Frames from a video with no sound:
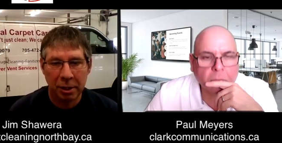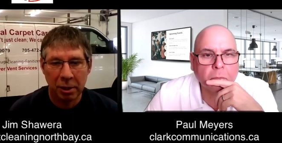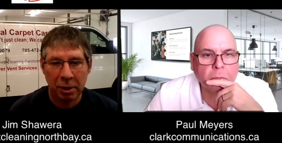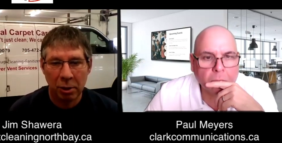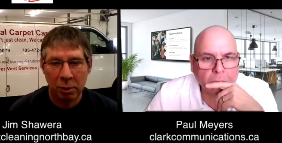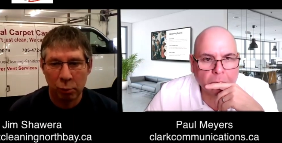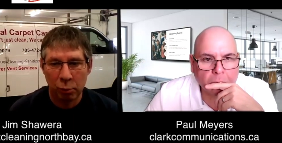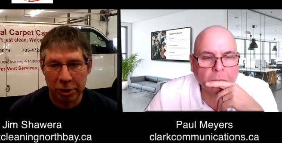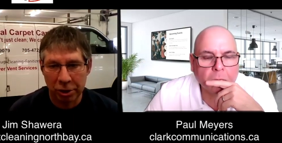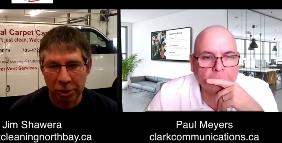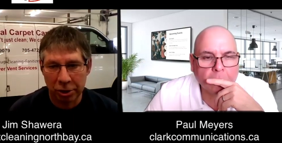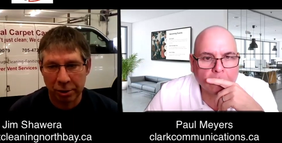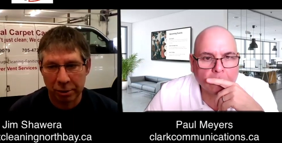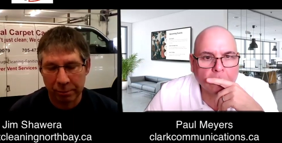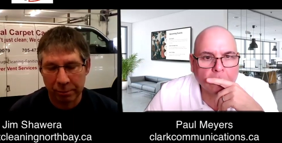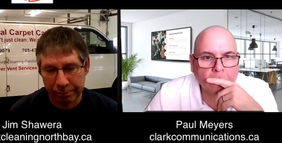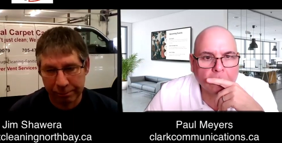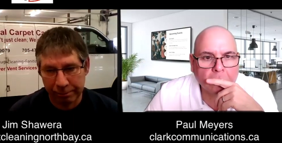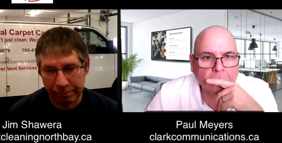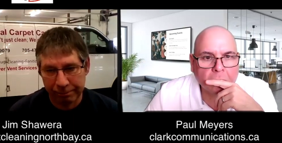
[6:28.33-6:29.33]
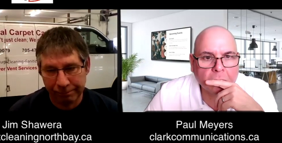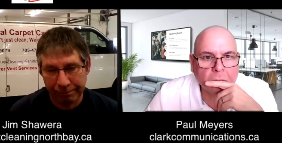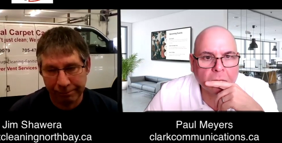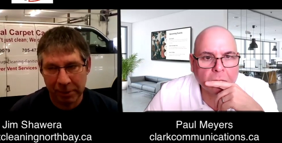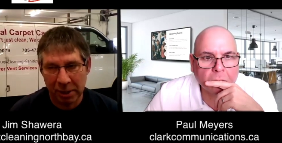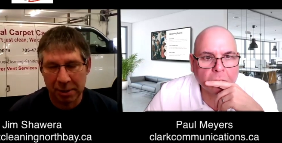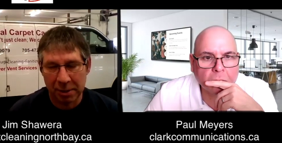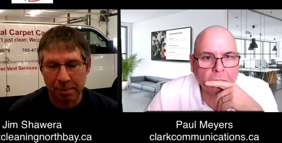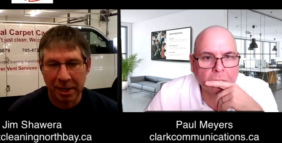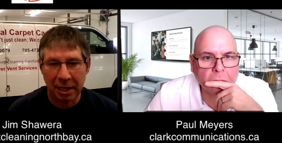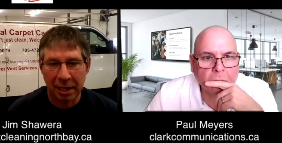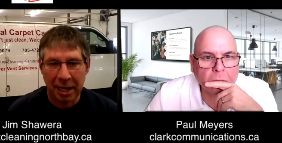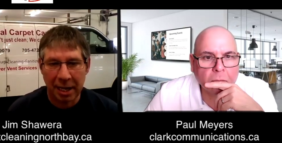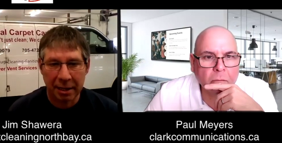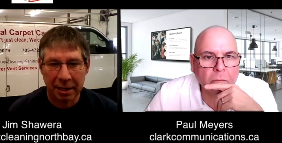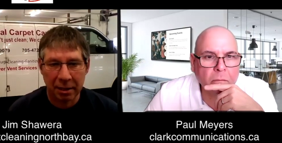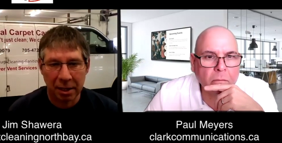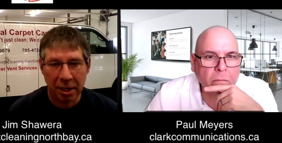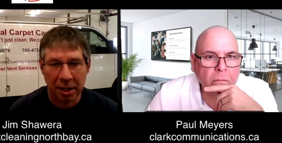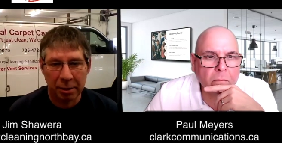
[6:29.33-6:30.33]
Speaker 1: which is my
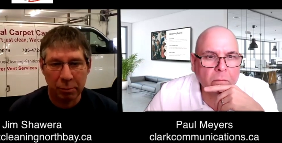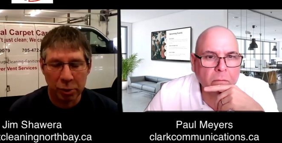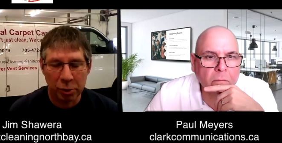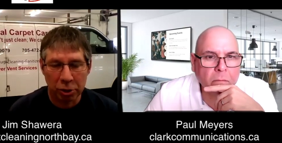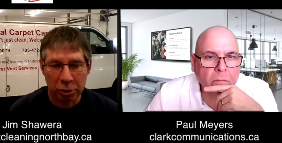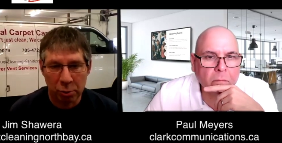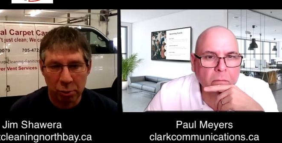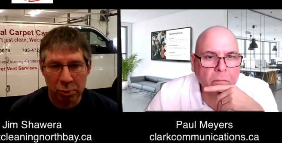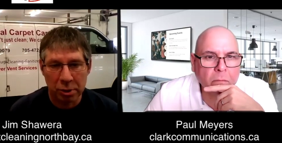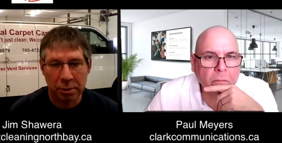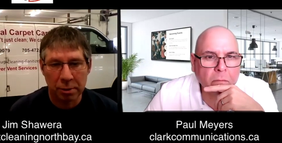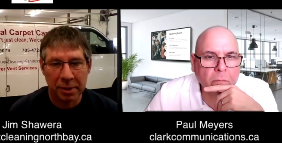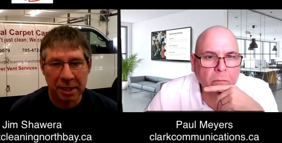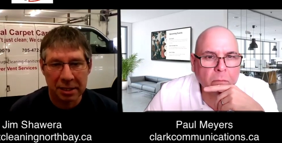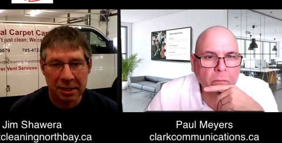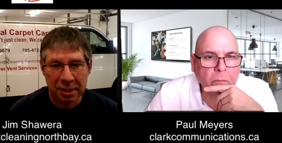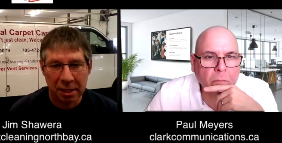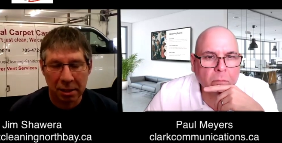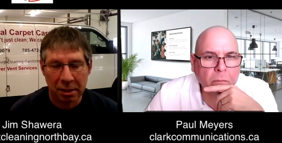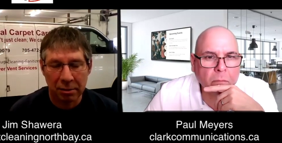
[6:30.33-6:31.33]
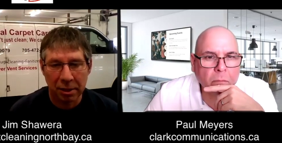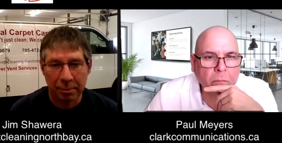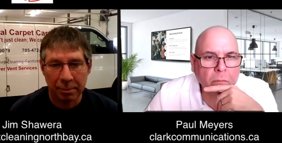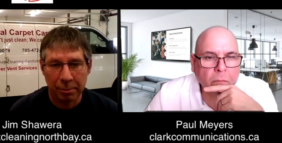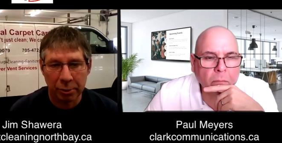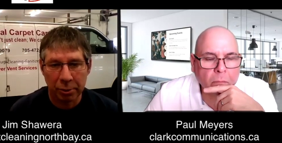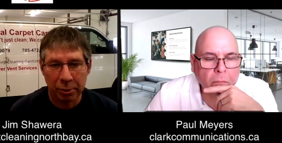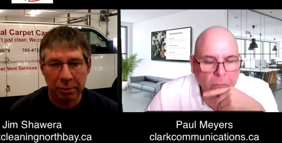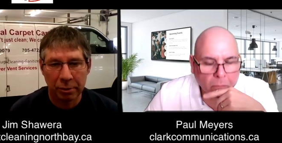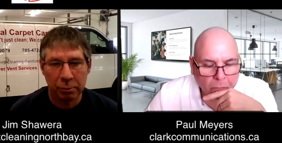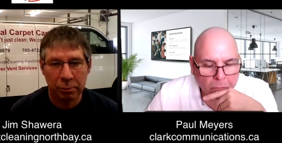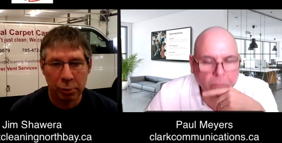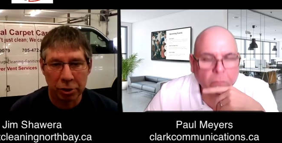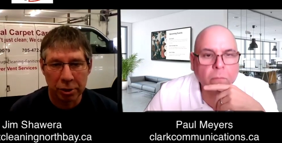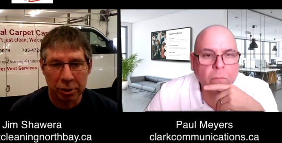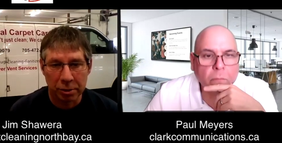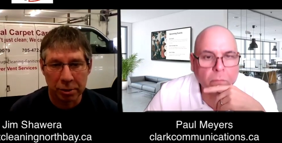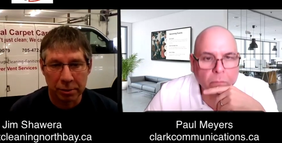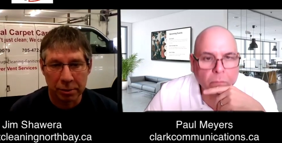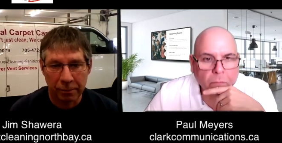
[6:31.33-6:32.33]
landline, which goes to my cell number,
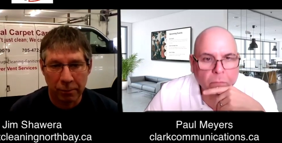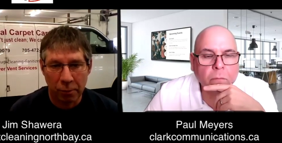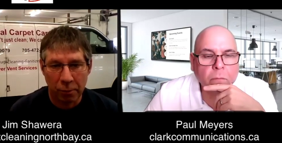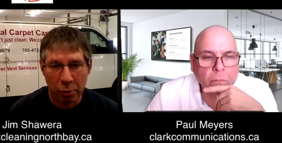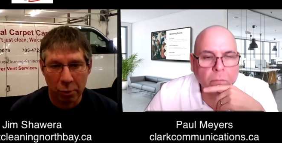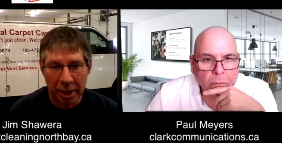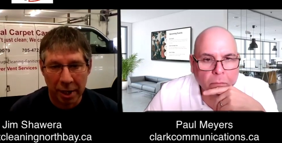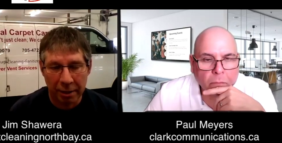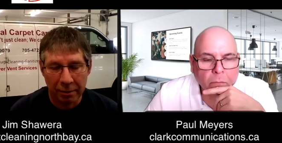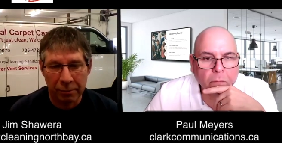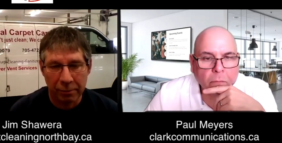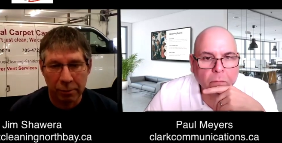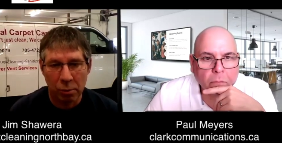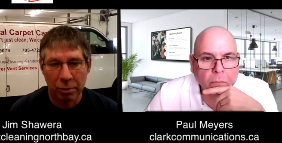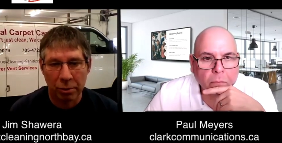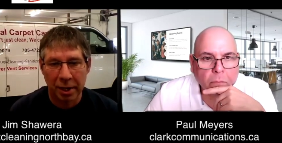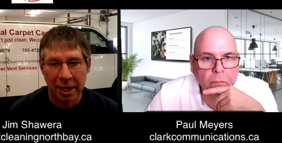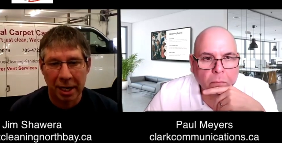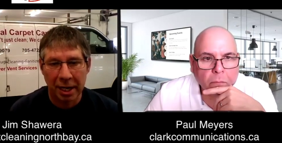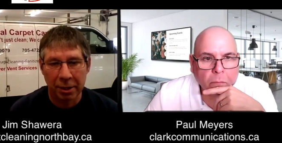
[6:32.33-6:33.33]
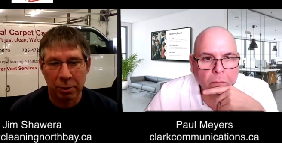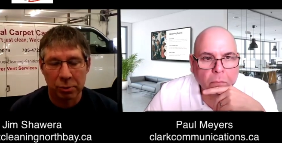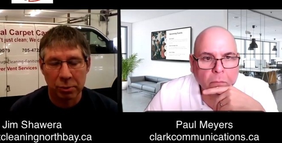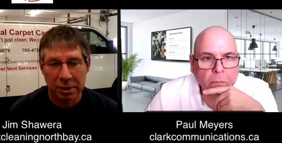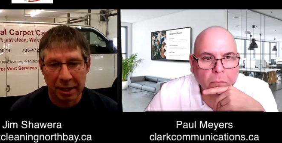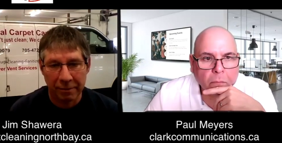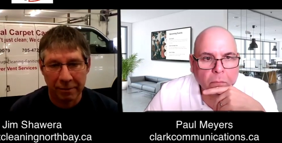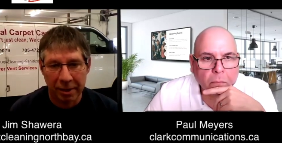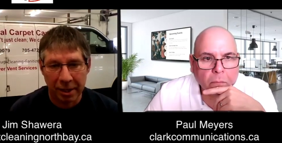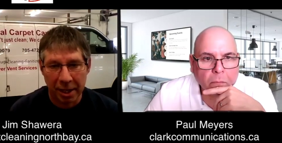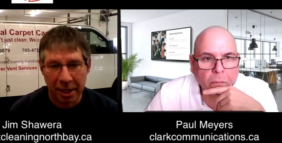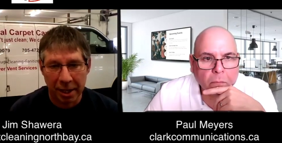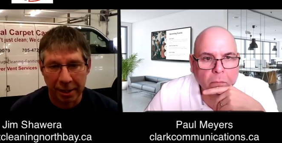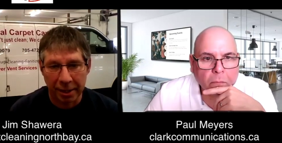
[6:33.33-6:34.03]
494 9079.